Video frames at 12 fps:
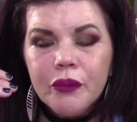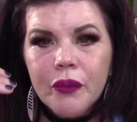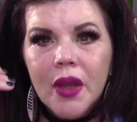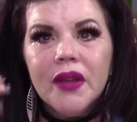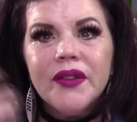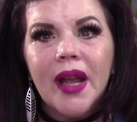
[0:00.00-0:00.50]

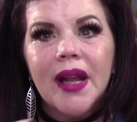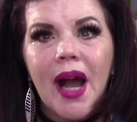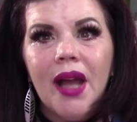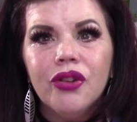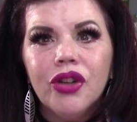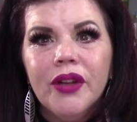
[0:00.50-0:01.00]

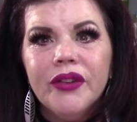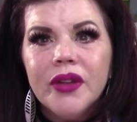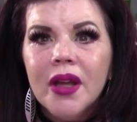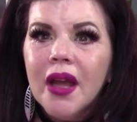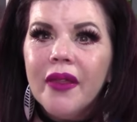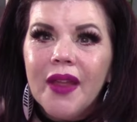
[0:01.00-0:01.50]

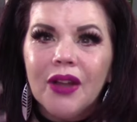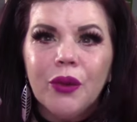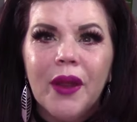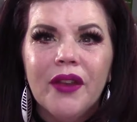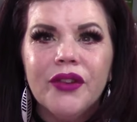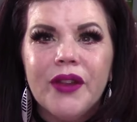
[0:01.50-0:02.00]
psychiatrists. That's
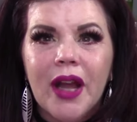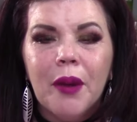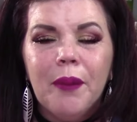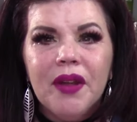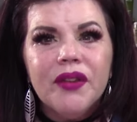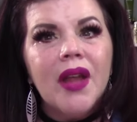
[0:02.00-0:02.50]
why there's
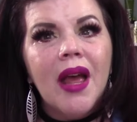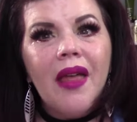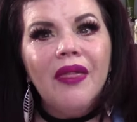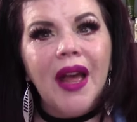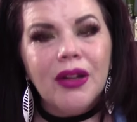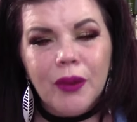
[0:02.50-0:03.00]
therapists.
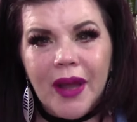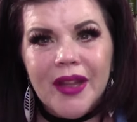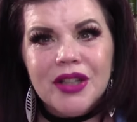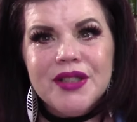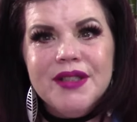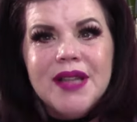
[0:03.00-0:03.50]
That's why
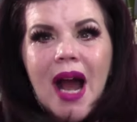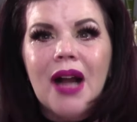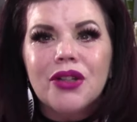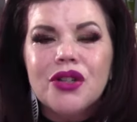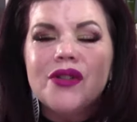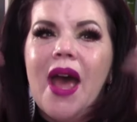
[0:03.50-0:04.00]
there's
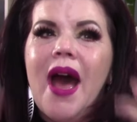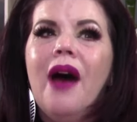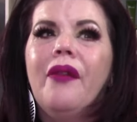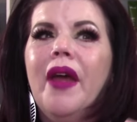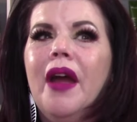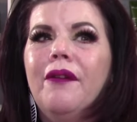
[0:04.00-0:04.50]
doctors
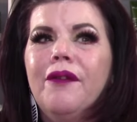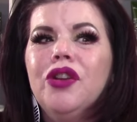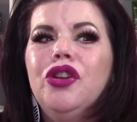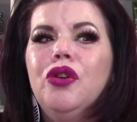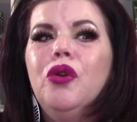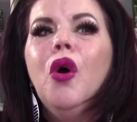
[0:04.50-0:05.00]
out there for
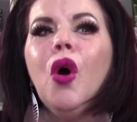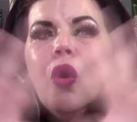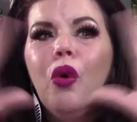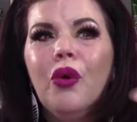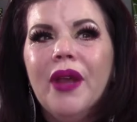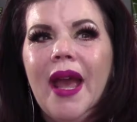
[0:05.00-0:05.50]
you
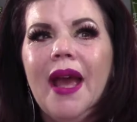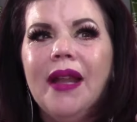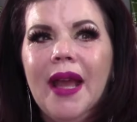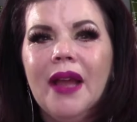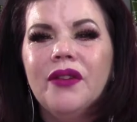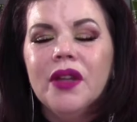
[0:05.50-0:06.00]
who can't
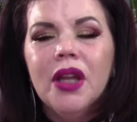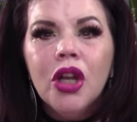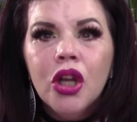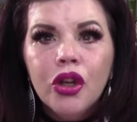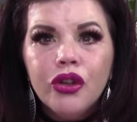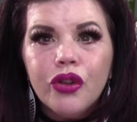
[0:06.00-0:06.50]
handle it.
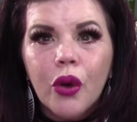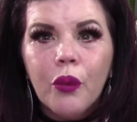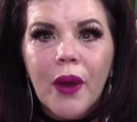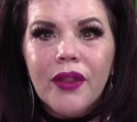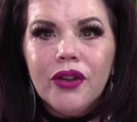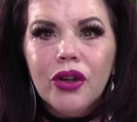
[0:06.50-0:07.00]
So
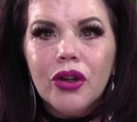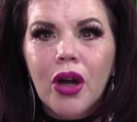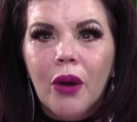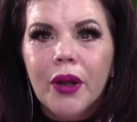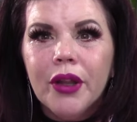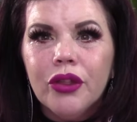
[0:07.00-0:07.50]
whether you're
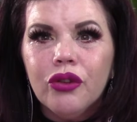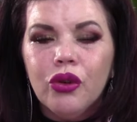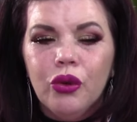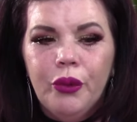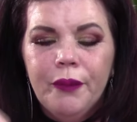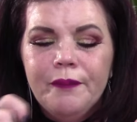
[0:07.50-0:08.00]
going
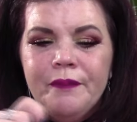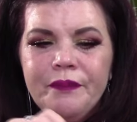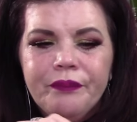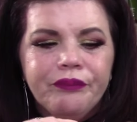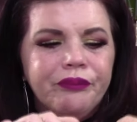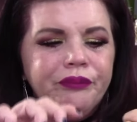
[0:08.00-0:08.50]
through
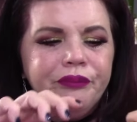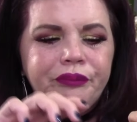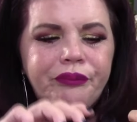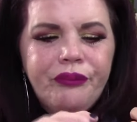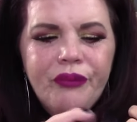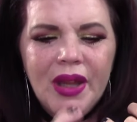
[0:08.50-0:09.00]

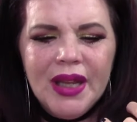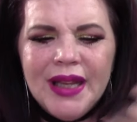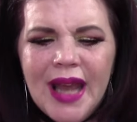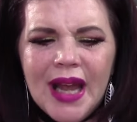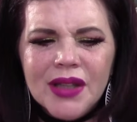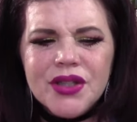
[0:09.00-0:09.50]

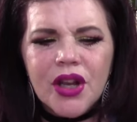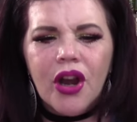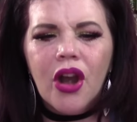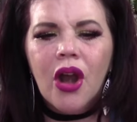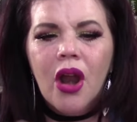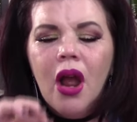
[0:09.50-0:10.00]

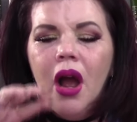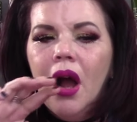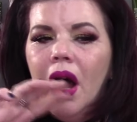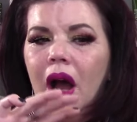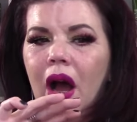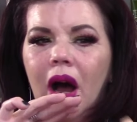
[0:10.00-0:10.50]
cancer,
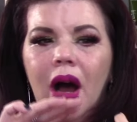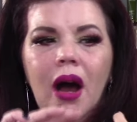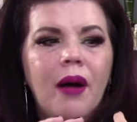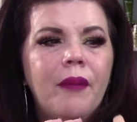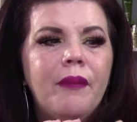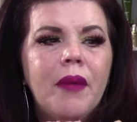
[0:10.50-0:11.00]

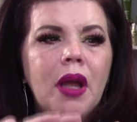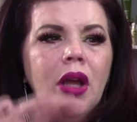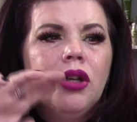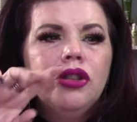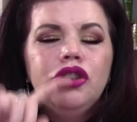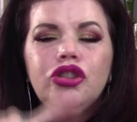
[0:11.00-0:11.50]

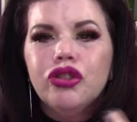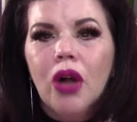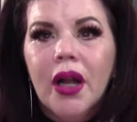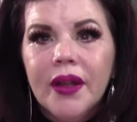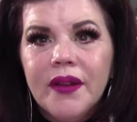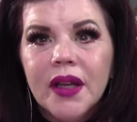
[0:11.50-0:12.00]

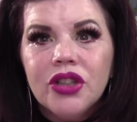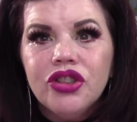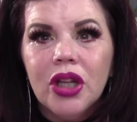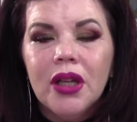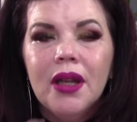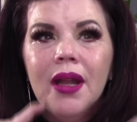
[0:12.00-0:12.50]
drug
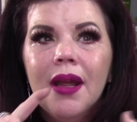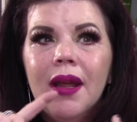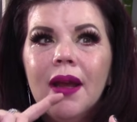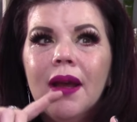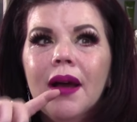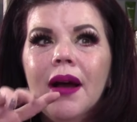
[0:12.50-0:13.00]
addiction,
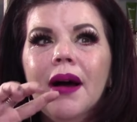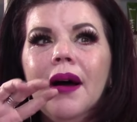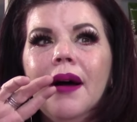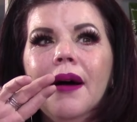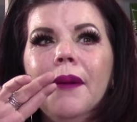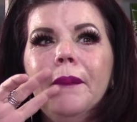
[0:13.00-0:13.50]

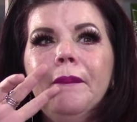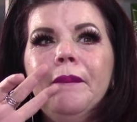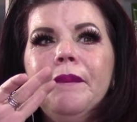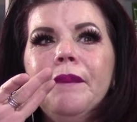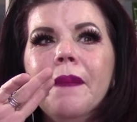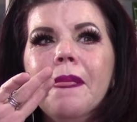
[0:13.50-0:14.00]
being